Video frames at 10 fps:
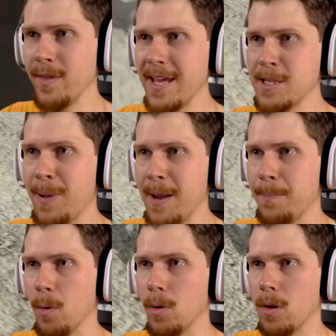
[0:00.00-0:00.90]
Who are these
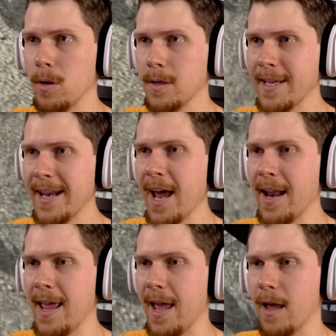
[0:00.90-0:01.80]
people? Get
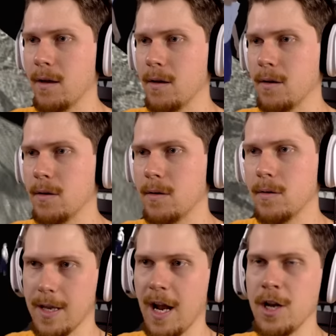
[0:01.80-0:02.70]
out of here.
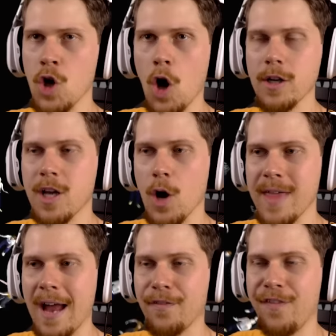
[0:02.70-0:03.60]
Can I not
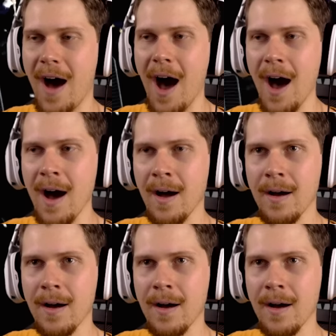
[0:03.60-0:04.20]
go that far?